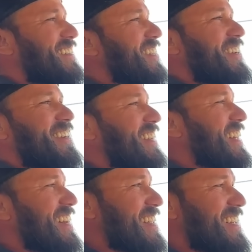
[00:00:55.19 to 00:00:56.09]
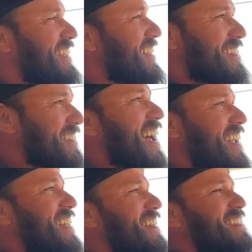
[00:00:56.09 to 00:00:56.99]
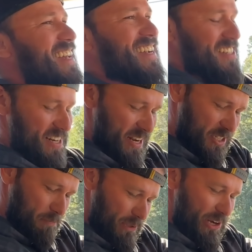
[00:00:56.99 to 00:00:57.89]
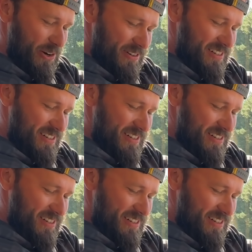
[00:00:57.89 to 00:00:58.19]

Dude, any second, this thing is gonna explode.